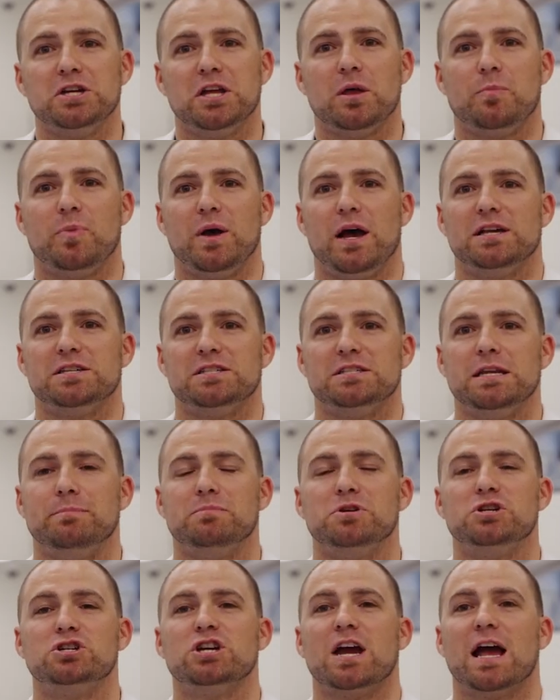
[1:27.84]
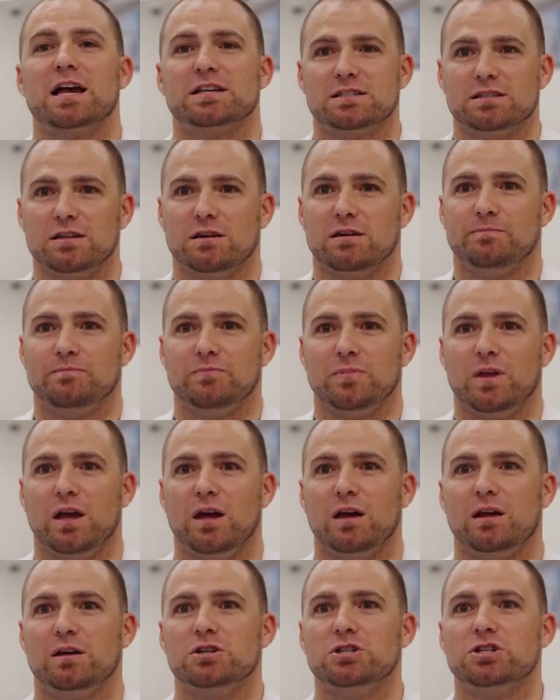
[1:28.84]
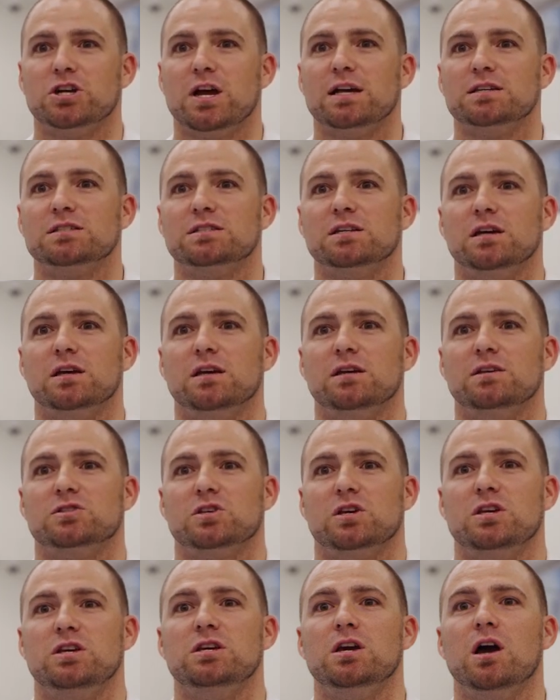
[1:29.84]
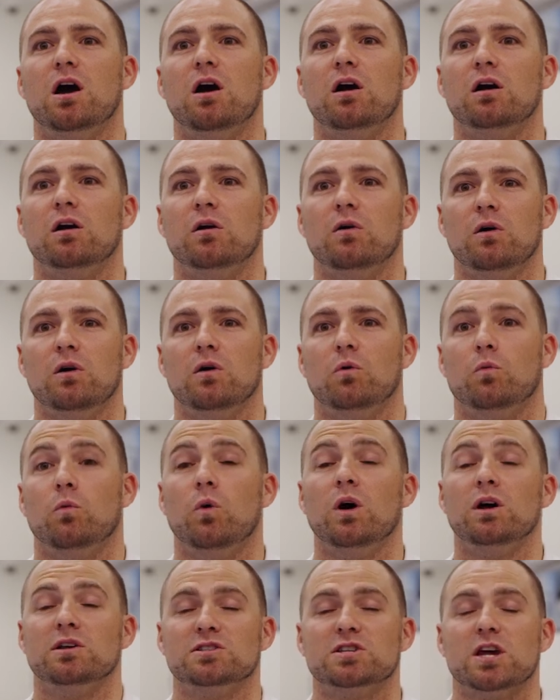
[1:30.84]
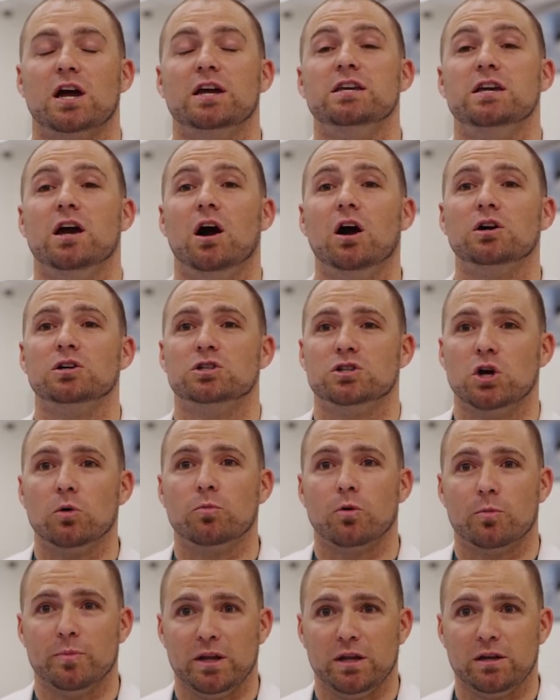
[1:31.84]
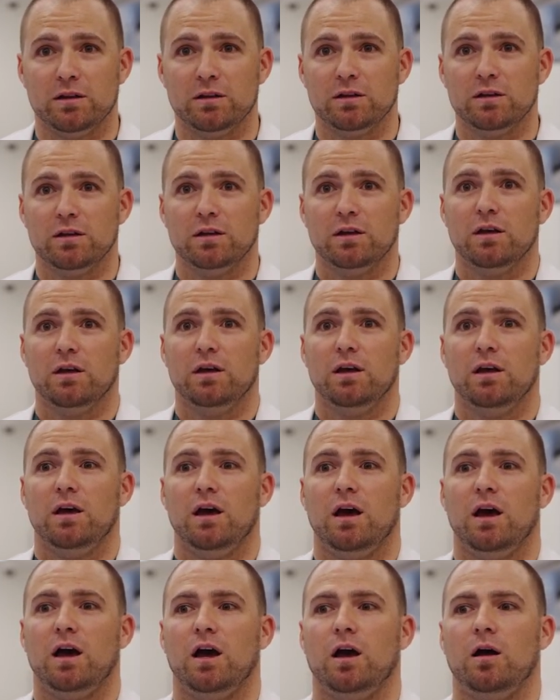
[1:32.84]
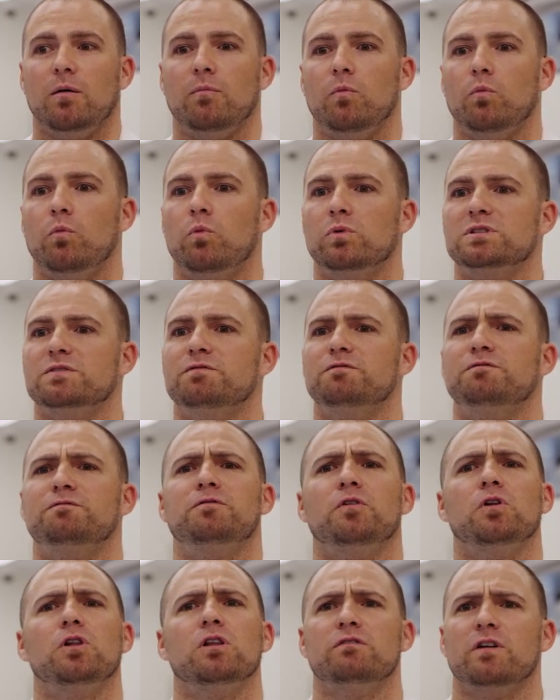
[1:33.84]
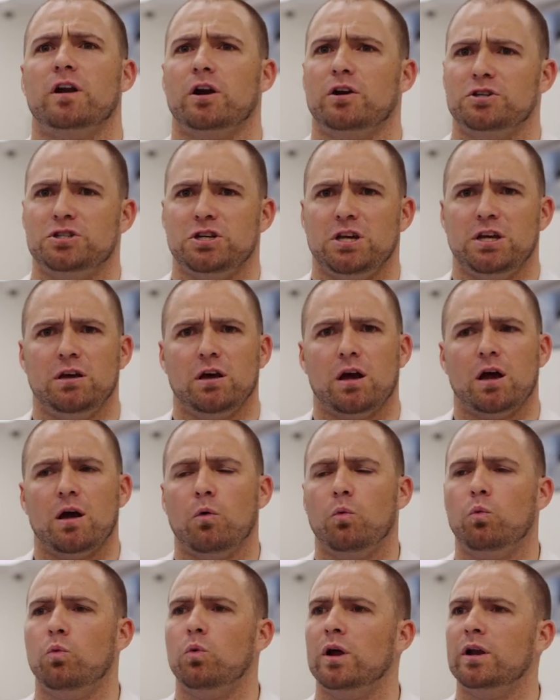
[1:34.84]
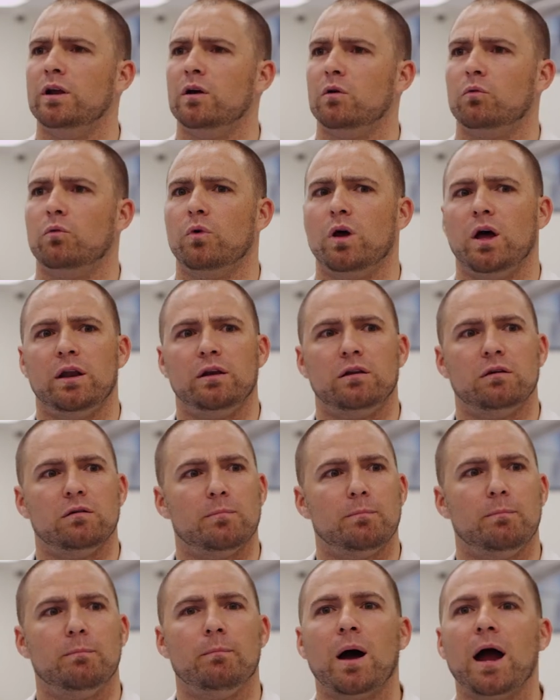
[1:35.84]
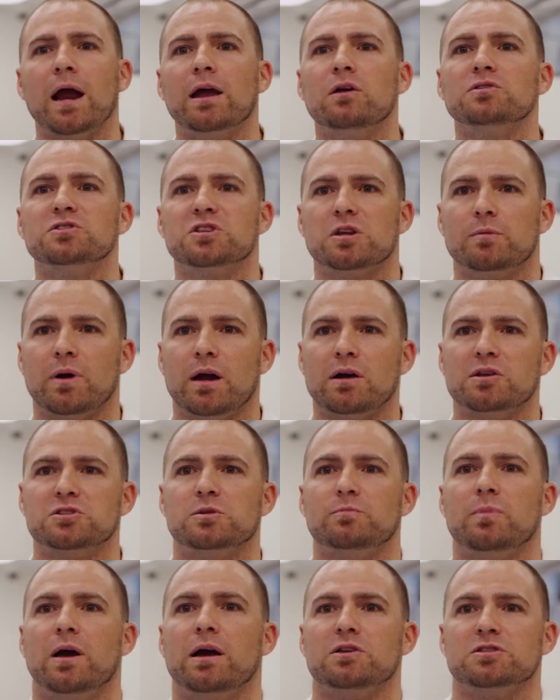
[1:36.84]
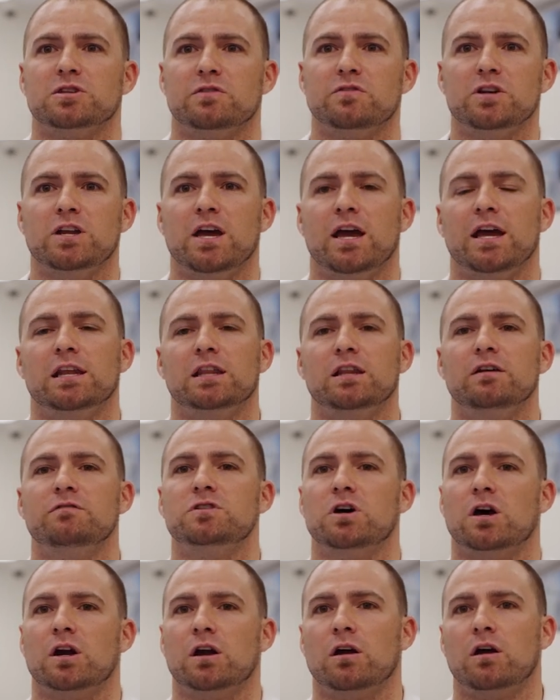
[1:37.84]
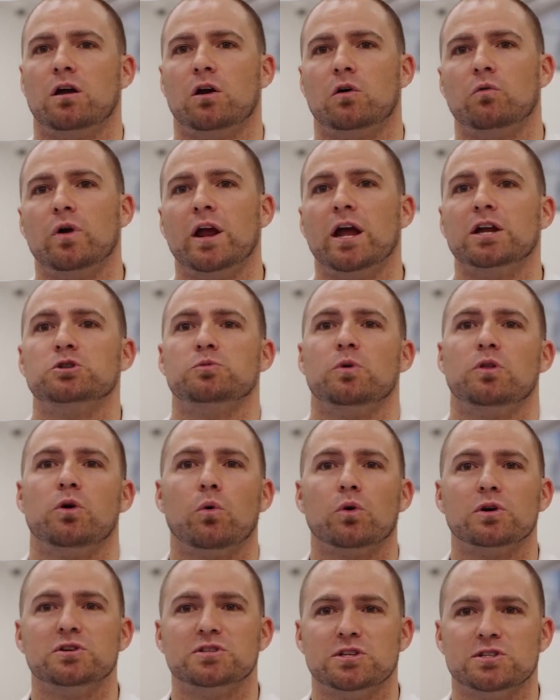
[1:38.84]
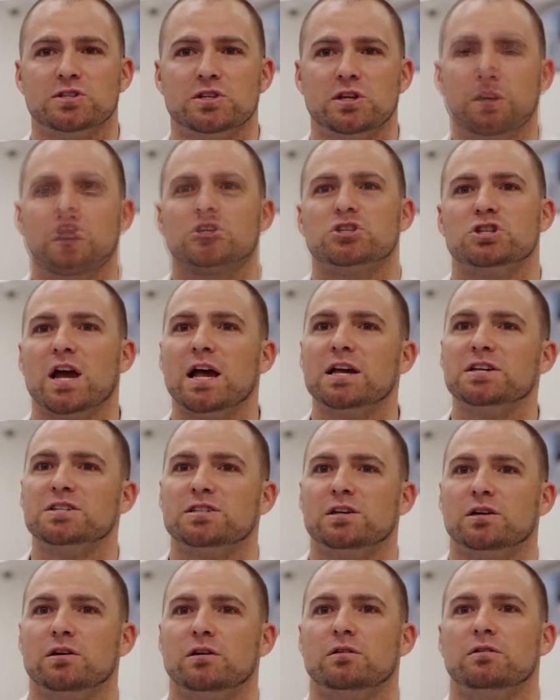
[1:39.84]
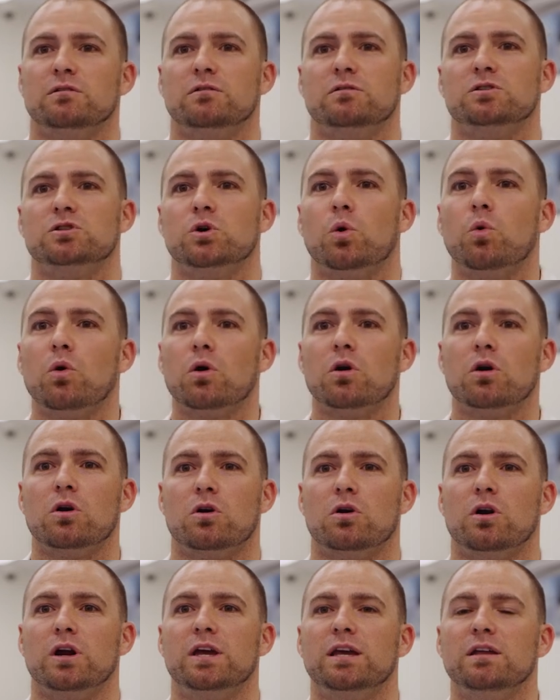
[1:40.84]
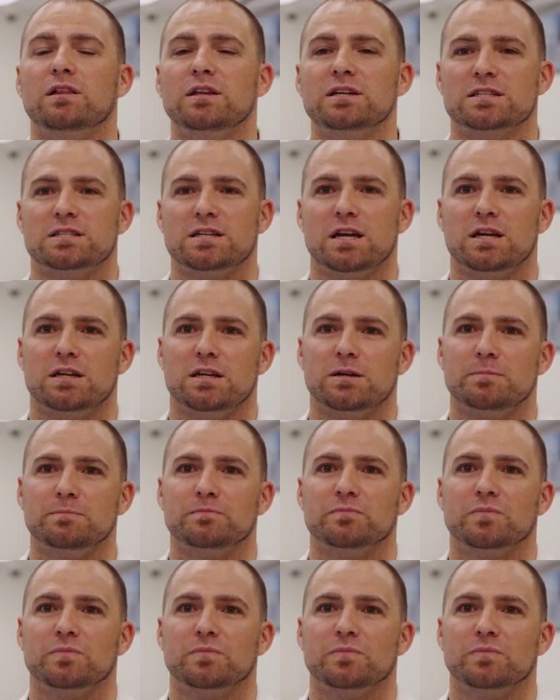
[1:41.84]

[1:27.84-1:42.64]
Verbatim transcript: in the past named Shasta, and Shasta is a young, was a young Doberman, um, full of energy, would run miles and miles and miles every day, and lived on a, a ranch with horses. And Shasta tore her Achilles tendon